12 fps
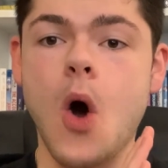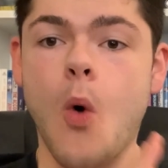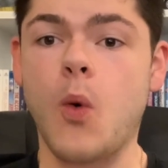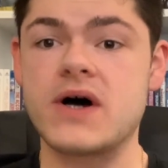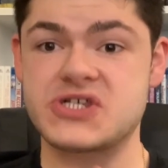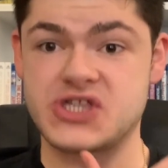
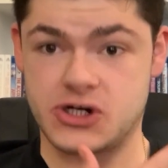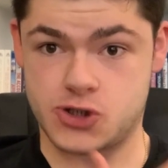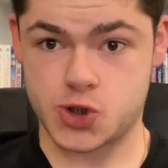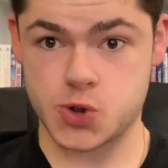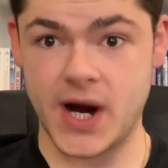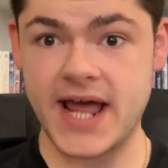was the
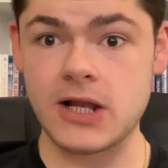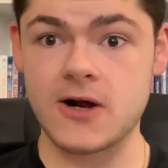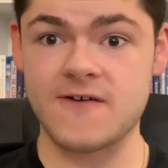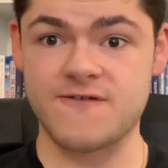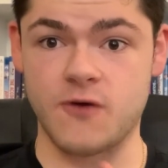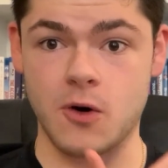
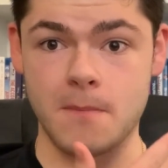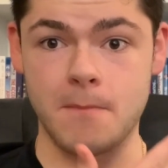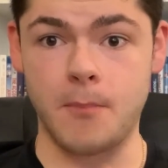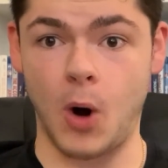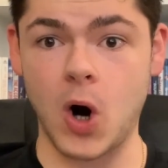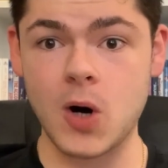trailer for
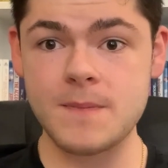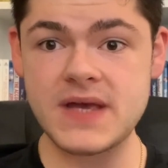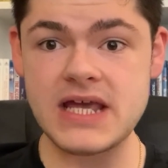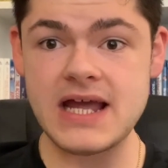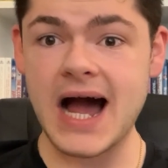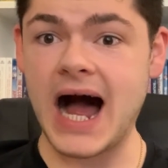
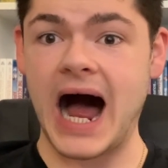Barbie,